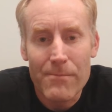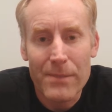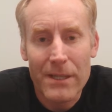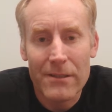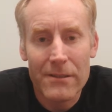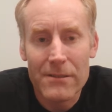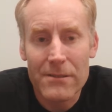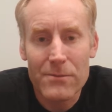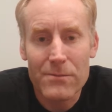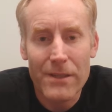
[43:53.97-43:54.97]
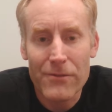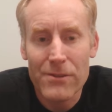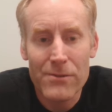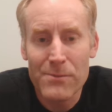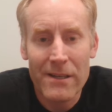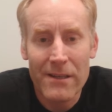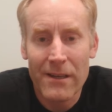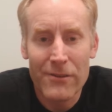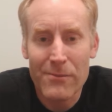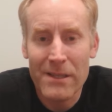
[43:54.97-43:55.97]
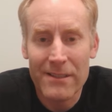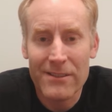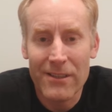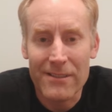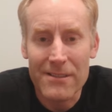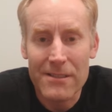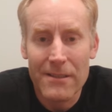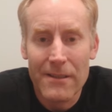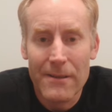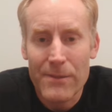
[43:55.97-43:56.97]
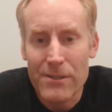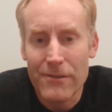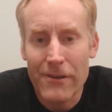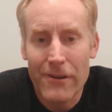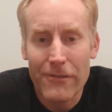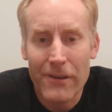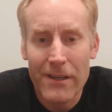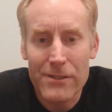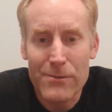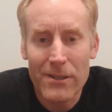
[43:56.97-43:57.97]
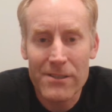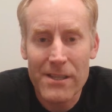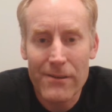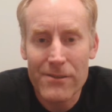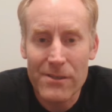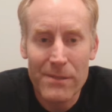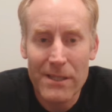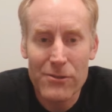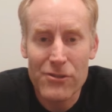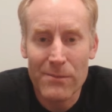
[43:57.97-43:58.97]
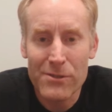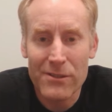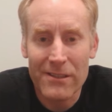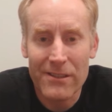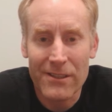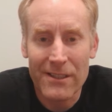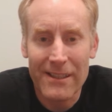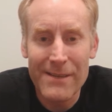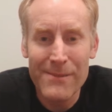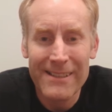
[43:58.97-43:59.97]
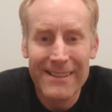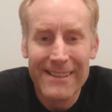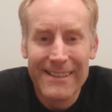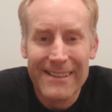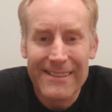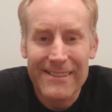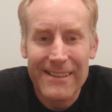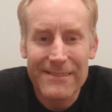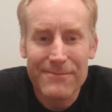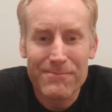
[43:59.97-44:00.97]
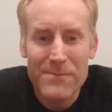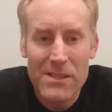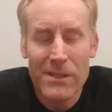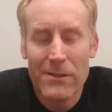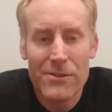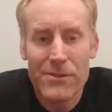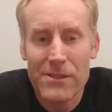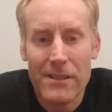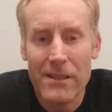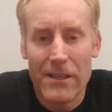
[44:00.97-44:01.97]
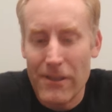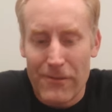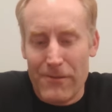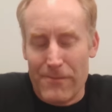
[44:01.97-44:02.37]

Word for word: because if you spend one hundred million dollars to verify there's rocks there and somebody else jumps your claim, right? Someone else, uh, it, it,